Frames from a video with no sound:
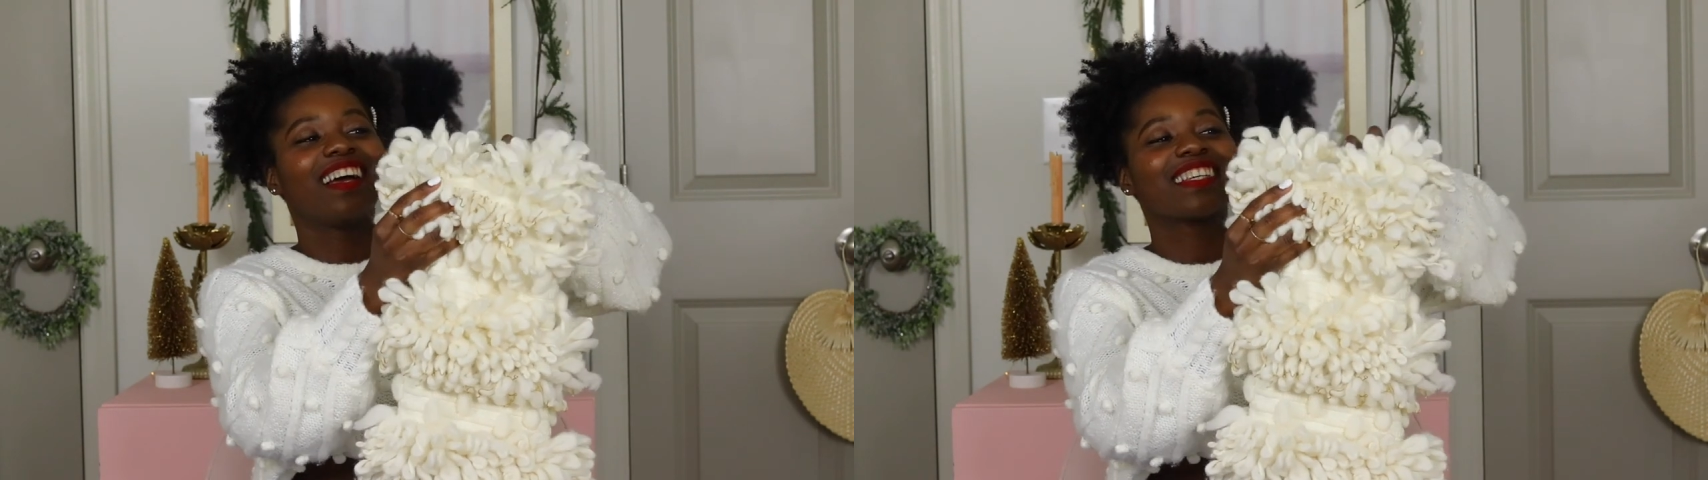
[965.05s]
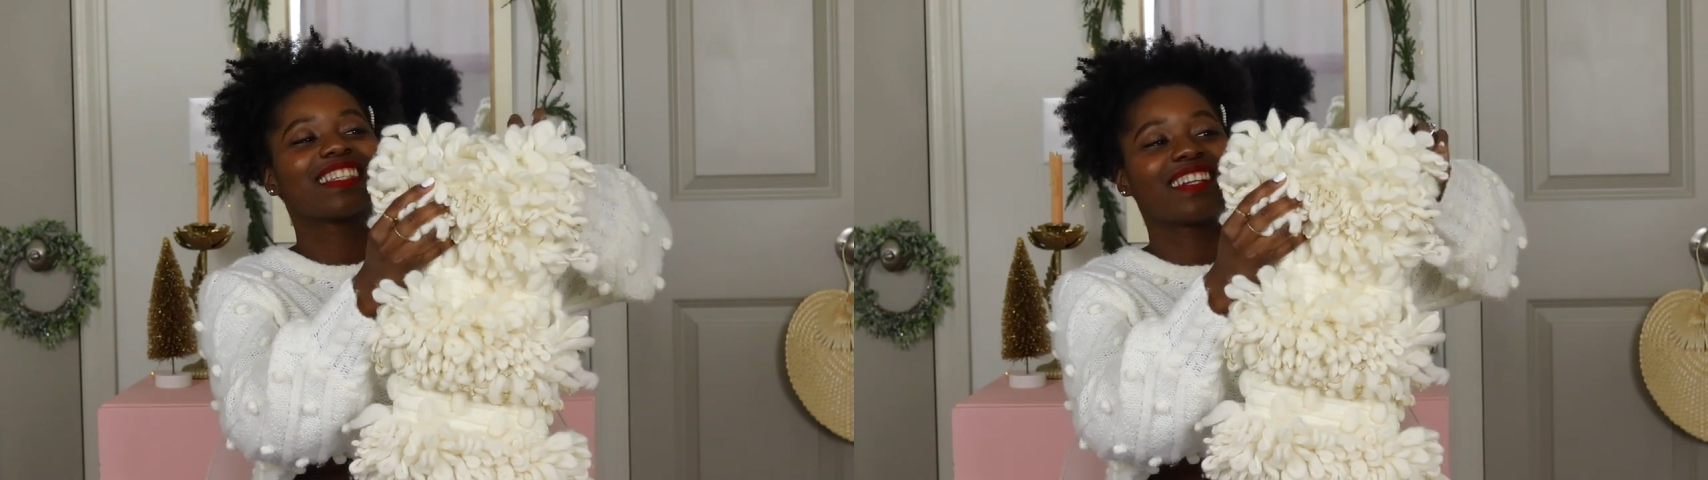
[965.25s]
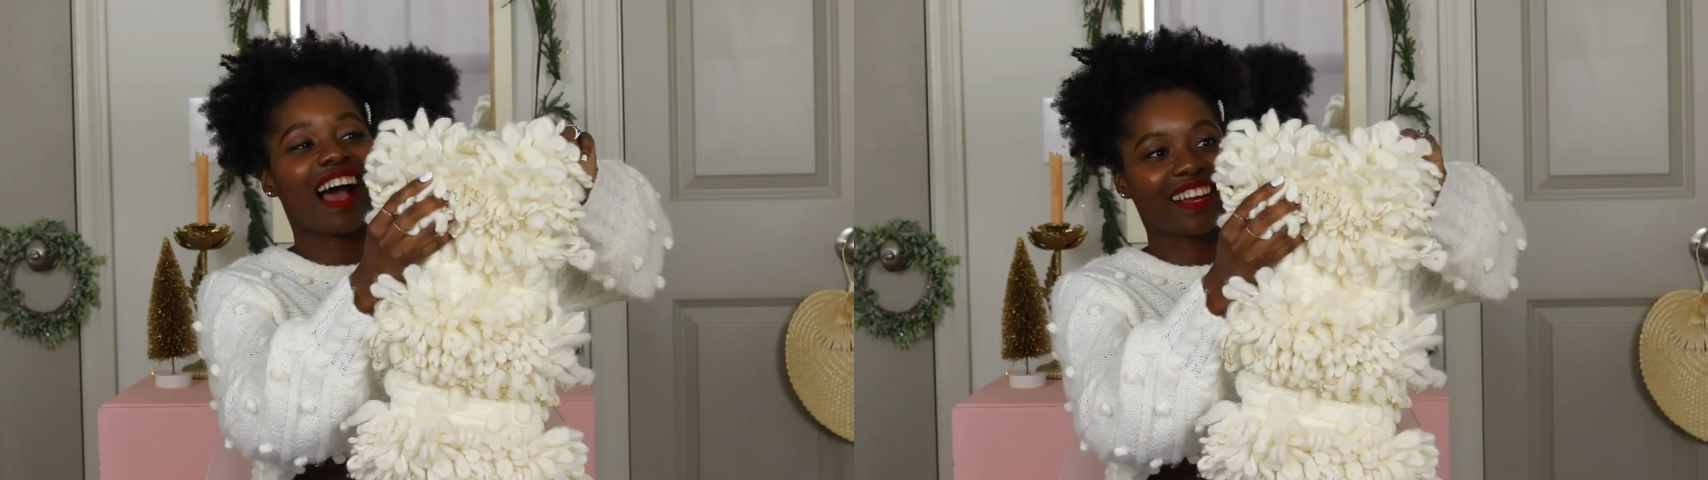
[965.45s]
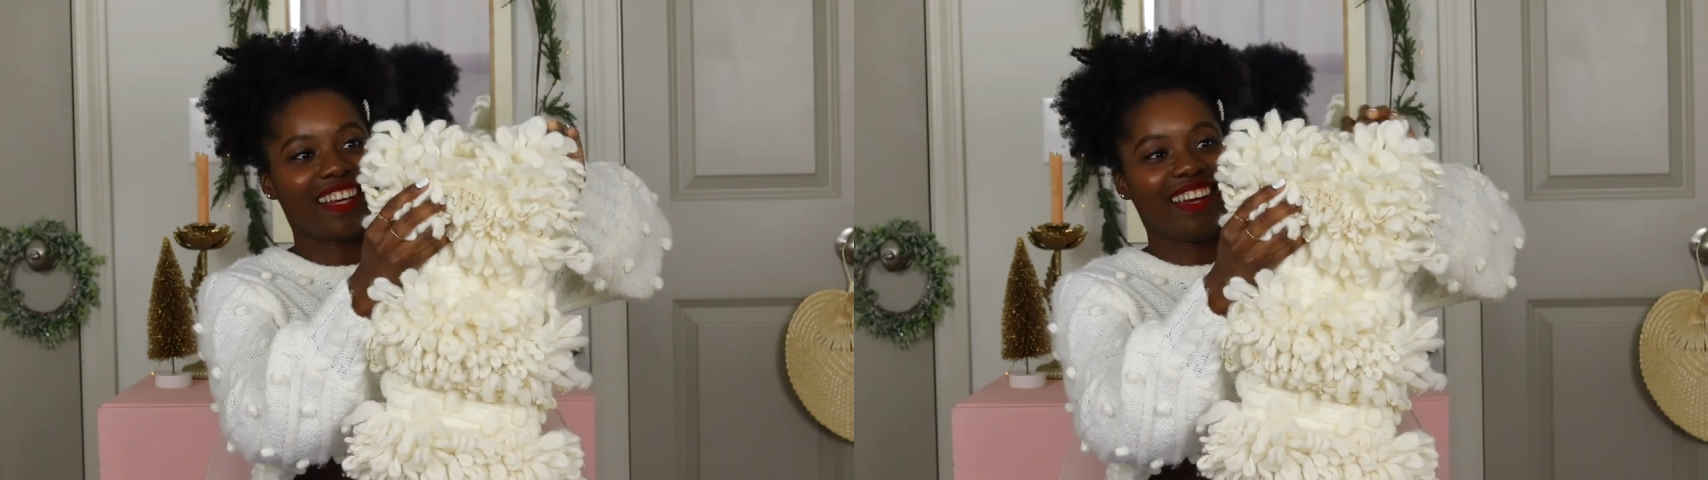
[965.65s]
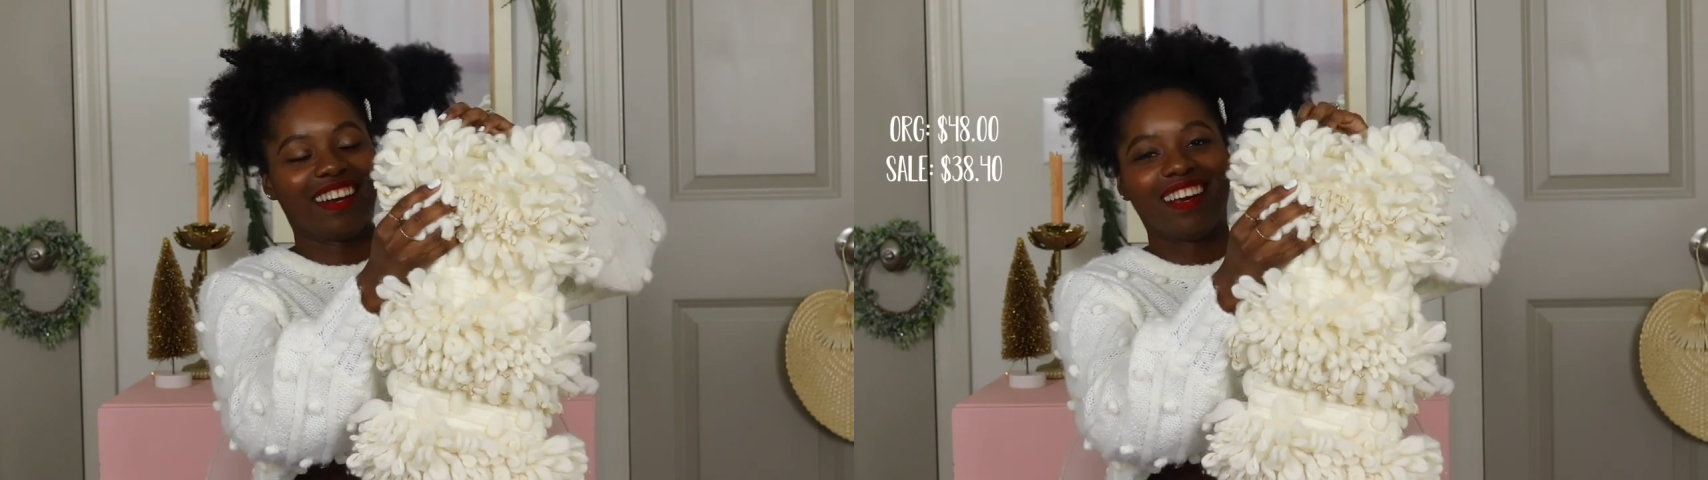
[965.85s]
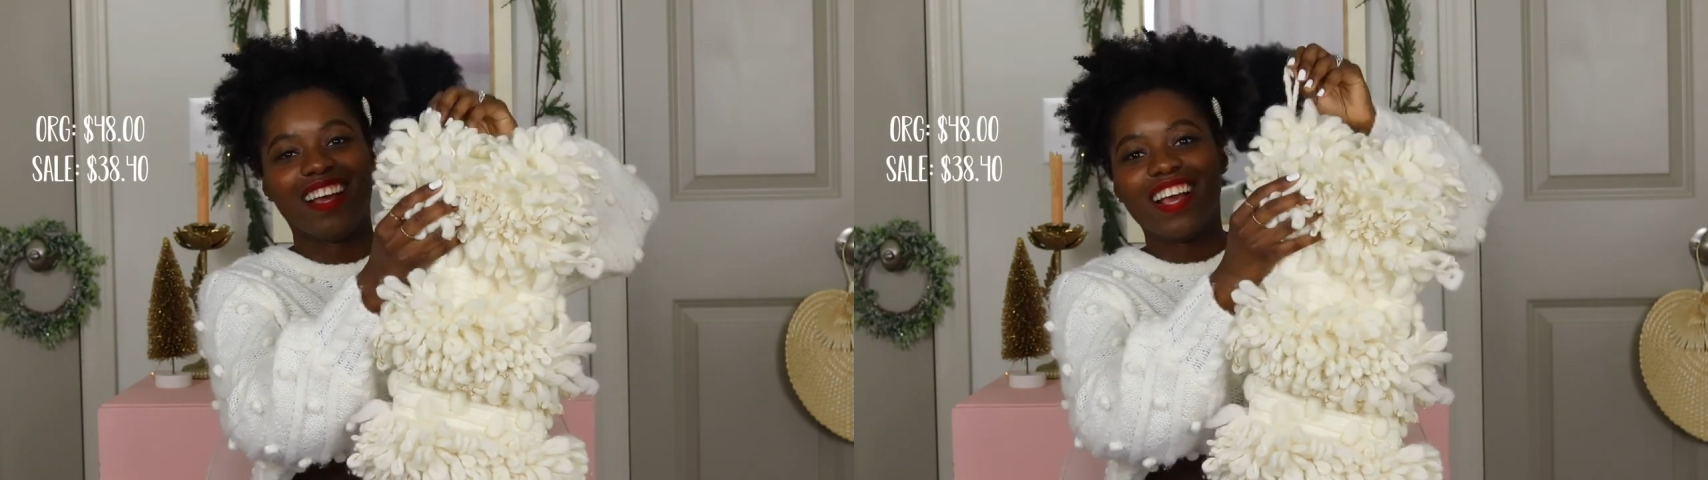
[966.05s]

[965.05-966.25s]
stocking.